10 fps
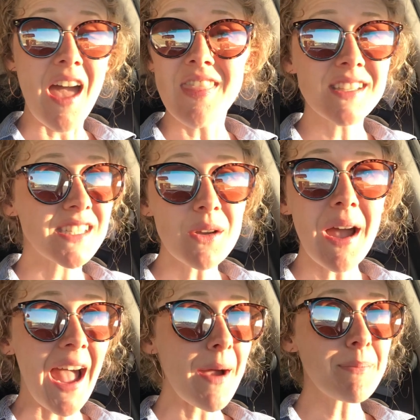then see
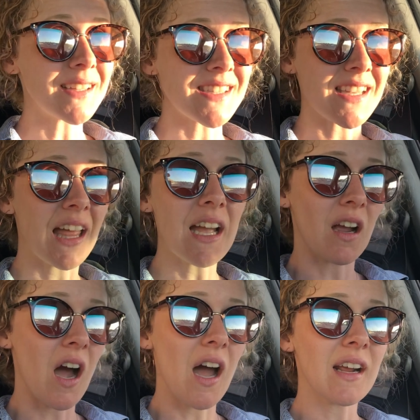what happens, and let
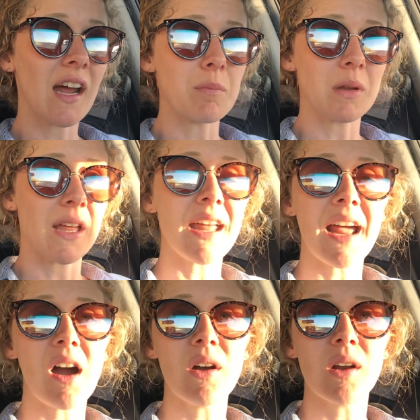God kind of play it
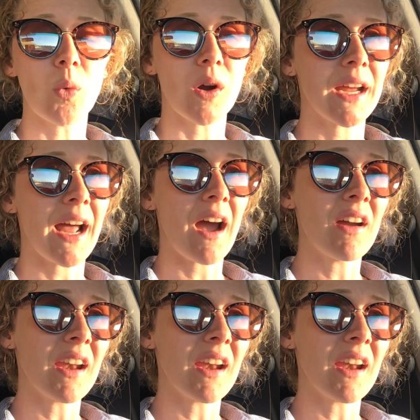out and work it out,